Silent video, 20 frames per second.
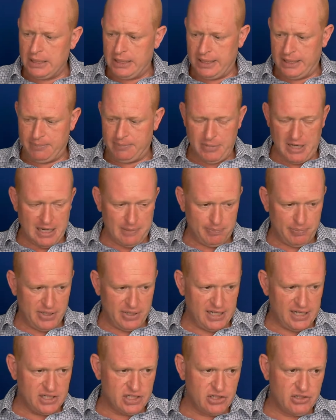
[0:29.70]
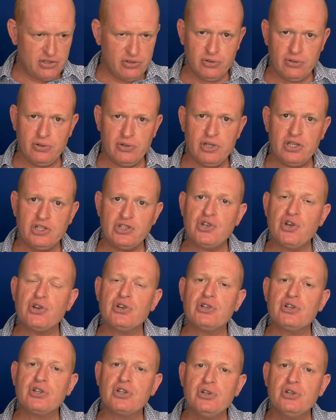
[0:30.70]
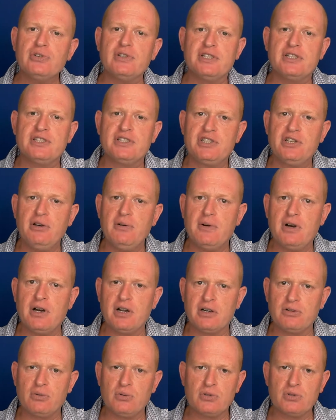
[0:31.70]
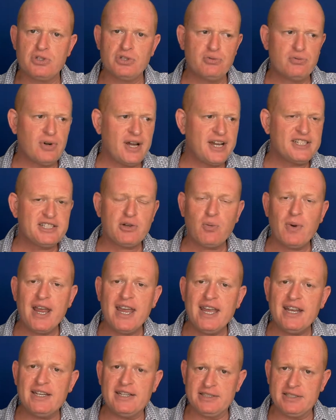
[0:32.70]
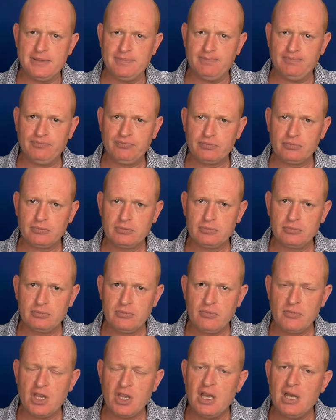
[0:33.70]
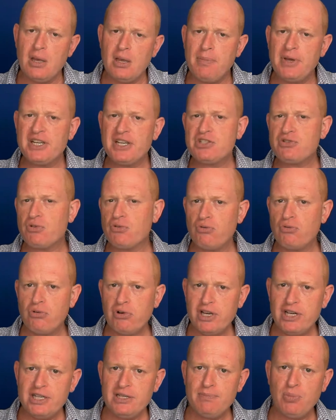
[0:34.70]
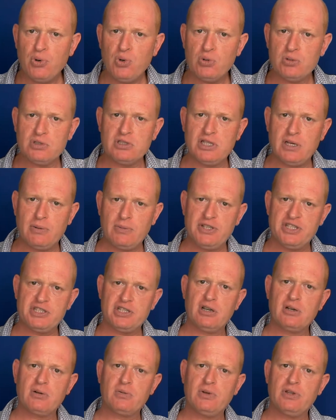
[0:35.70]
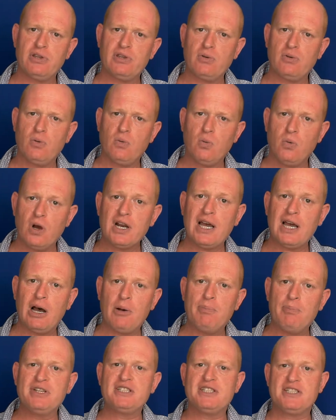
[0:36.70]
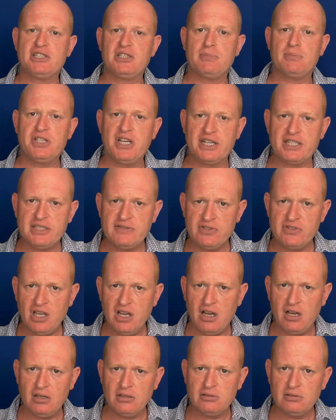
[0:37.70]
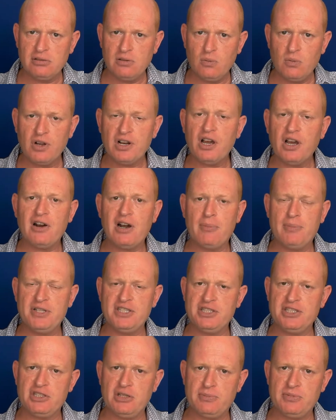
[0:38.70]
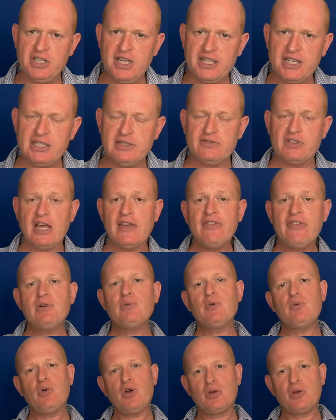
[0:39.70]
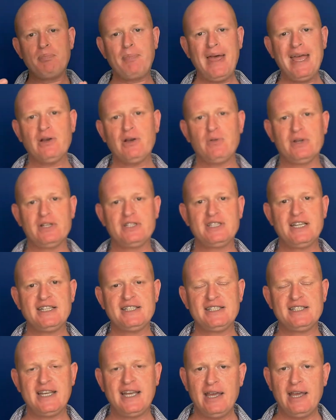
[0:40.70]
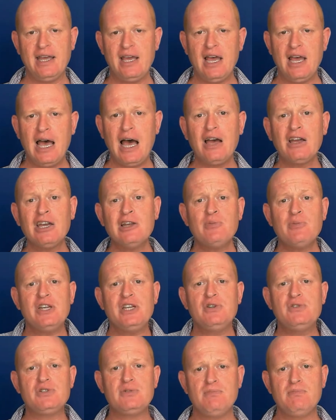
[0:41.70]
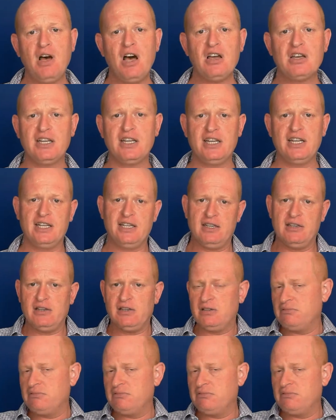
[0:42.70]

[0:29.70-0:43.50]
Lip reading: it might be to do certain good and so on, or to raise awareness. But it's really important that we start with what our business objectives are. What are our business objectives? And then we work backwards and say, how can we use marketing